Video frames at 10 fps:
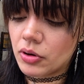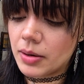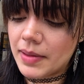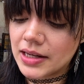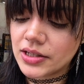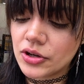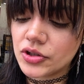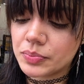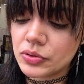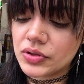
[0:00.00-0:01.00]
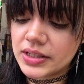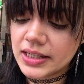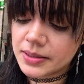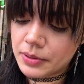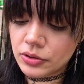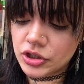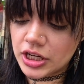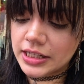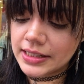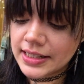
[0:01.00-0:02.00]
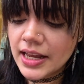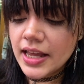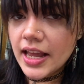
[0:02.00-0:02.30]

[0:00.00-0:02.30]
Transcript: portmanteaus, brew six potions,